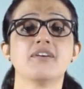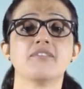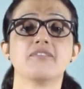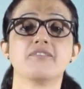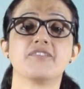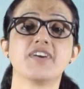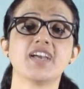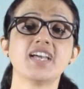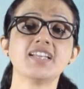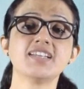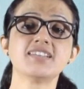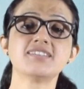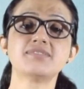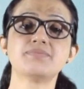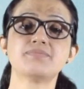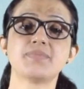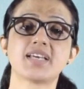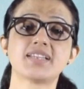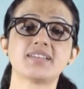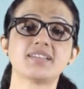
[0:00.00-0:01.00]
Various
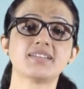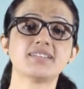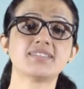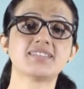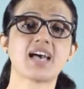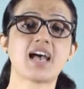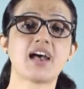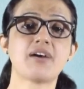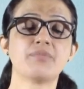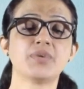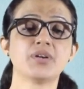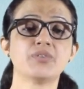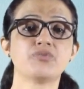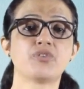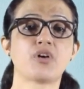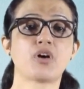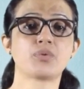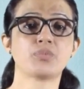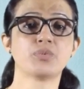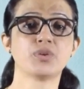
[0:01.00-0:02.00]
methods have been
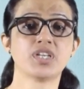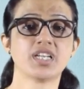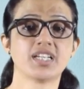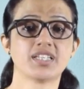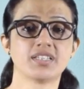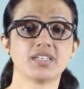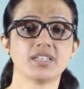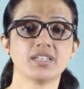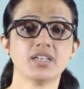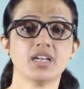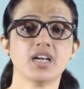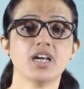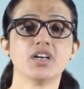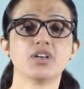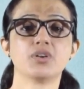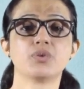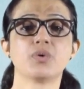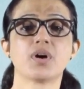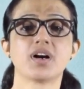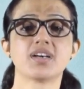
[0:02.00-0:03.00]
formulated
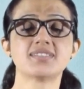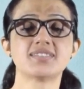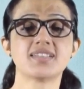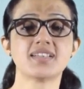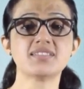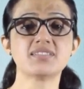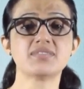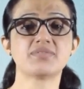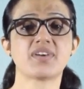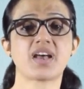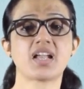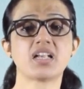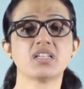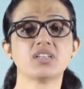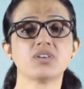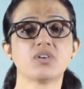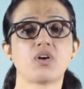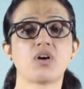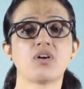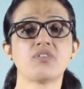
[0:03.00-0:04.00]
to assess
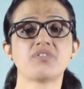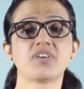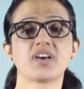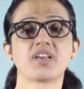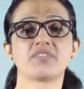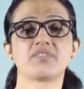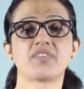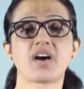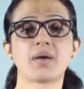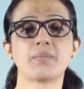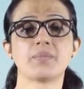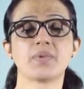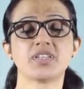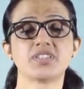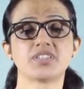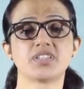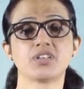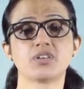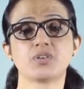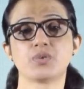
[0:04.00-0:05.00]
value of
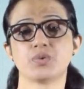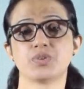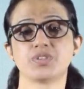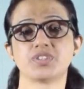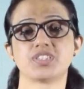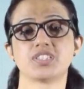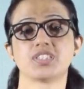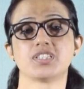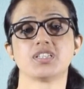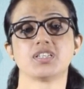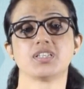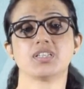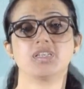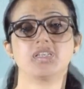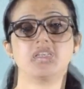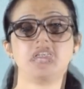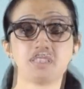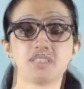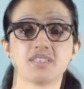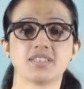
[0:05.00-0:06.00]
environmental goods.
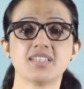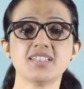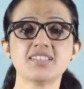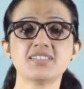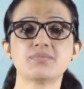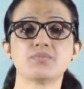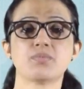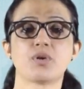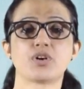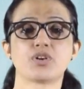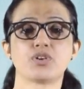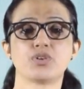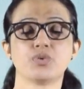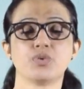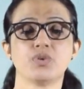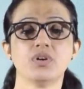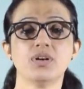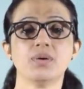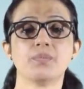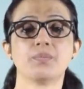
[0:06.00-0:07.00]
This
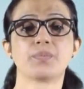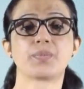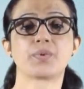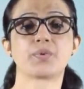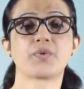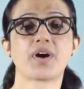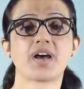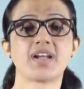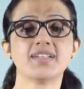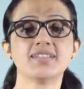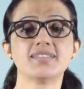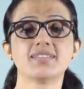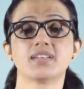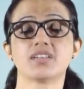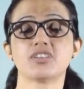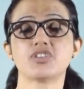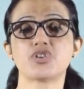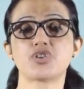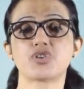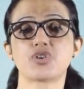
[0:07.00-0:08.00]
module provides
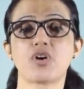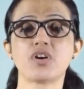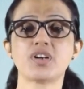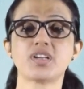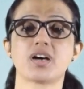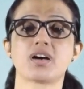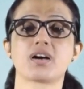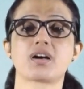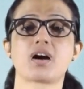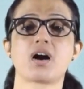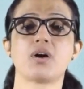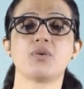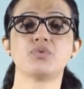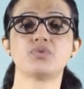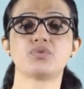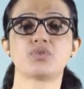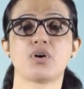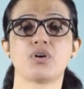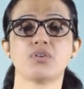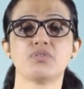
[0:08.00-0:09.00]
a short
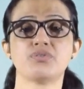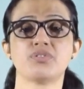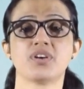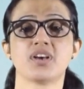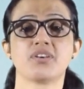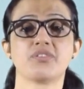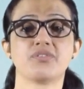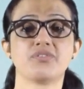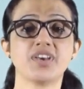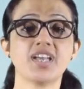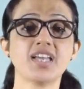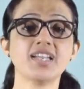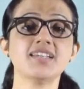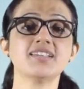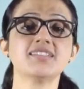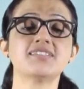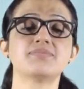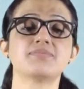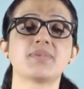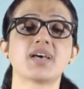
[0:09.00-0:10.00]
account of
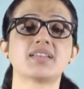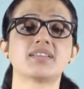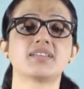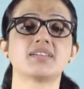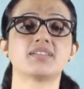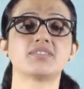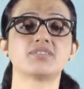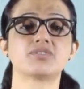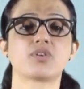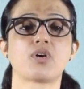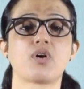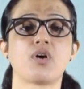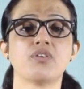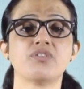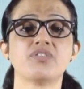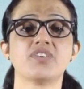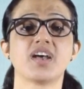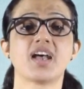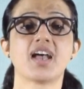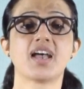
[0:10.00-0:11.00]
various methods
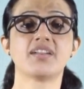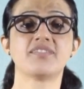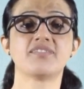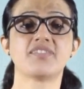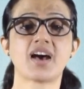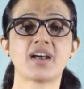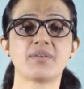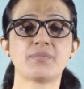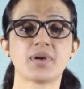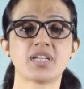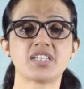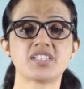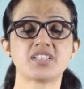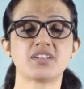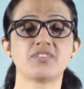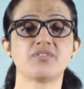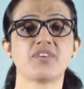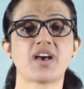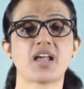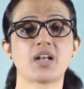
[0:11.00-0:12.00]
of
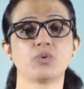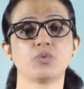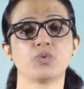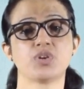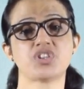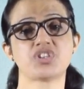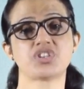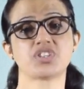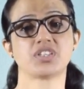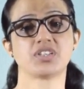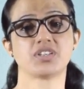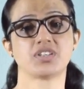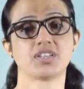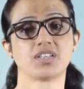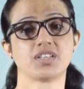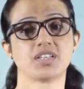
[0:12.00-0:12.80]
environmental valuation.